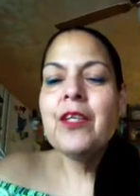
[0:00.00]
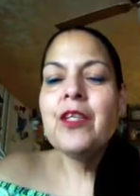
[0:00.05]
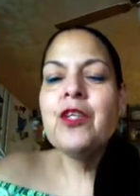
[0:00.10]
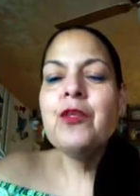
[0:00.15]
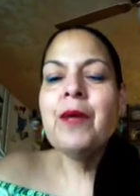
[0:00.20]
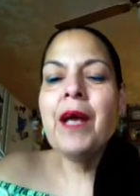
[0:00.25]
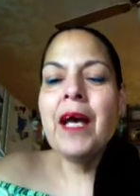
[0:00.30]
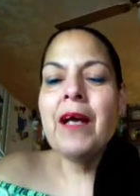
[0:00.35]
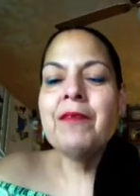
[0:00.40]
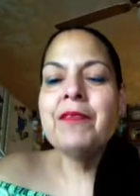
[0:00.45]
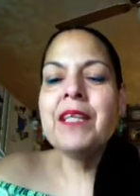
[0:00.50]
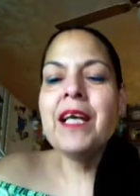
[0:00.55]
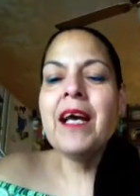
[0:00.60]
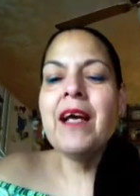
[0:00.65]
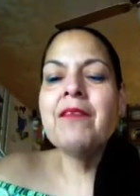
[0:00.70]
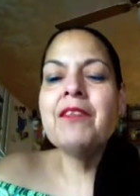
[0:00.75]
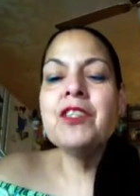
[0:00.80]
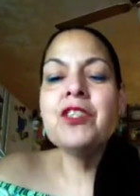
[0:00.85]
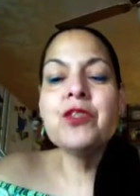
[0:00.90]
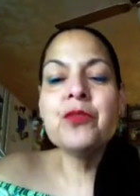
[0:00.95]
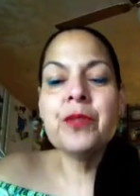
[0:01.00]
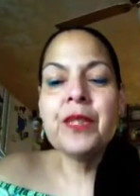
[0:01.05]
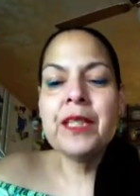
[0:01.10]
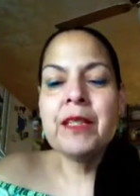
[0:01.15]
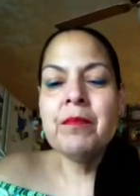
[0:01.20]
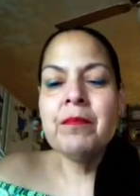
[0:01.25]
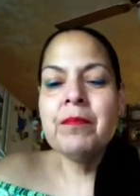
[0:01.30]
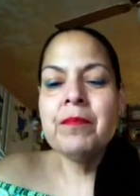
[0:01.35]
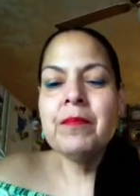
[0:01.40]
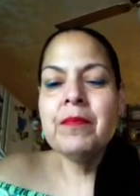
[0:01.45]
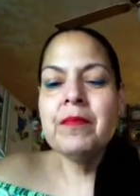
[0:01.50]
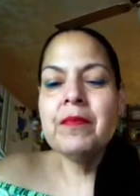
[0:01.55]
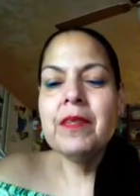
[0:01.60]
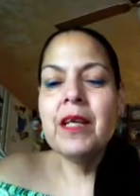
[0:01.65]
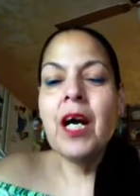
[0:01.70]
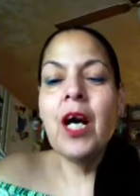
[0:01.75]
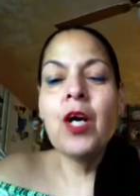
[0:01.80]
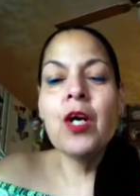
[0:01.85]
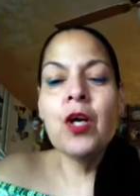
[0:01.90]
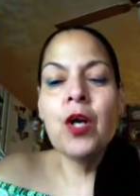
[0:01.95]
You have to have a dream,
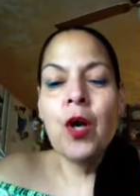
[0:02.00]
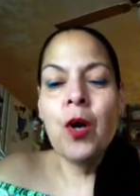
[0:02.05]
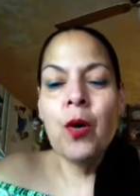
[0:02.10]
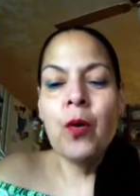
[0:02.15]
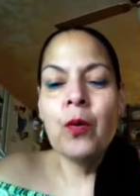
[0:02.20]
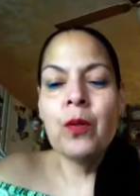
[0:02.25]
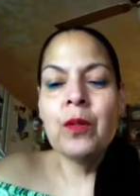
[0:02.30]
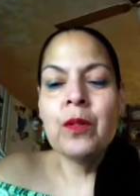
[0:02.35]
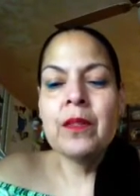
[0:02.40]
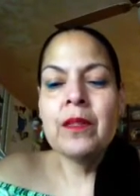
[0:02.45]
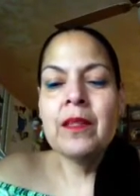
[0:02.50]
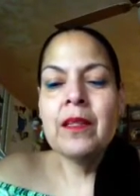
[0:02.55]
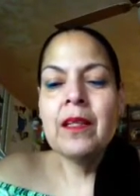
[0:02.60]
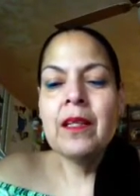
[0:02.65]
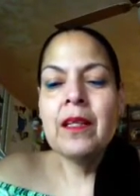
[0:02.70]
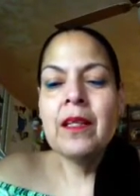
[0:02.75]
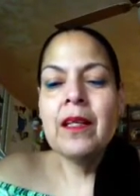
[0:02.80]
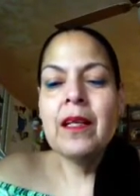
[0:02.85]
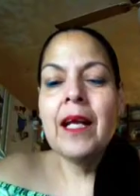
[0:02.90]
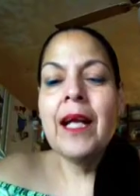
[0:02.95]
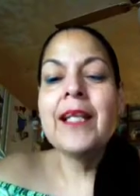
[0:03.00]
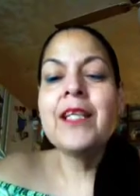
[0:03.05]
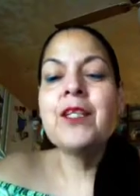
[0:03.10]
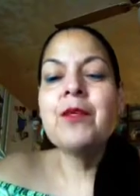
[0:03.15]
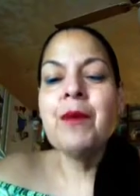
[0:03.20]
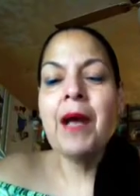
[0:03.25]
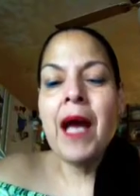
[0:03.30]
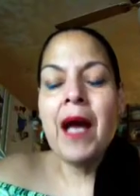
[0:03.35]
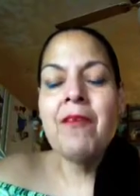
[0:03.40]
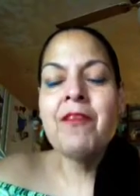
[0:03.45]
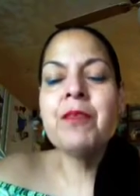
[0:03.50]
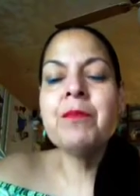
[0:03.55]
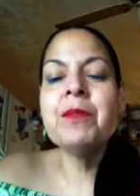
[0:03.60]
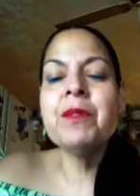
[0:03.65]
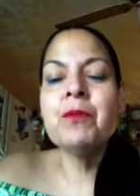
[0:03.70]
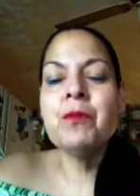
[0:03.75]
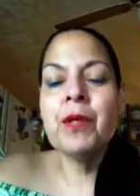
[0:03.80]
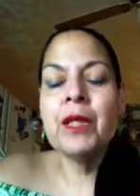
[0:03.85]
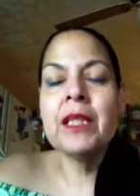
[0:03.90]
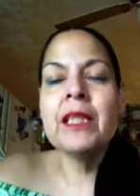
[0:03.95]
a goal, and you have to
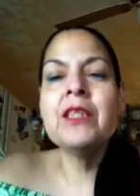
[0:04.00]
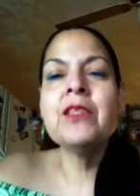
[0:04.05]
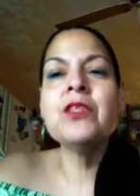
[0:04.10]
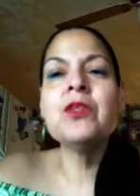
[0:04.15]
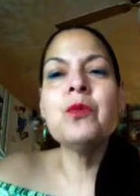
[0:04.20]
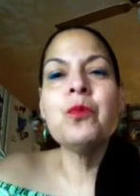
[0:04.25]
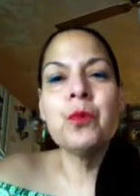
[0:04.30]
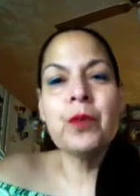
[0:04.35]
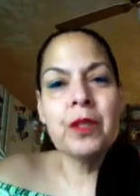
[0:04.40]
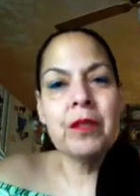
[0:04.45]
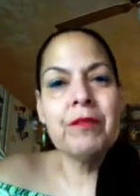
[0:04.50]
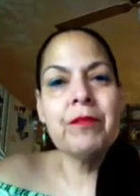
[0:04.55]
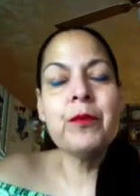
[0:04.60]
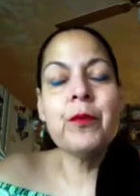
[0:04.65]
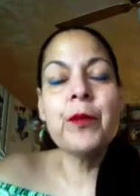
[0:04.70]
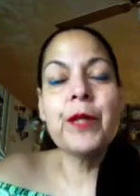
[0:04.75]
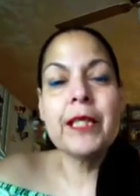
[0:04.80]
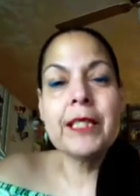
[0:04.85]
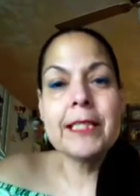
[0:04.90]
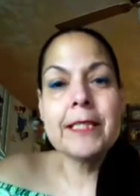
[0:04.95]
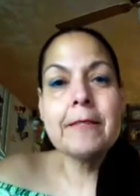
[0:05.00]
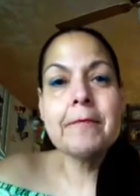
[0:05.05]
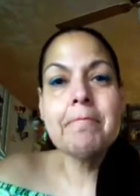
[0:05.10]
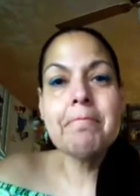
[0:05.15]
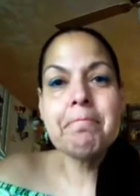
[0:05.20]
be willing to work for it.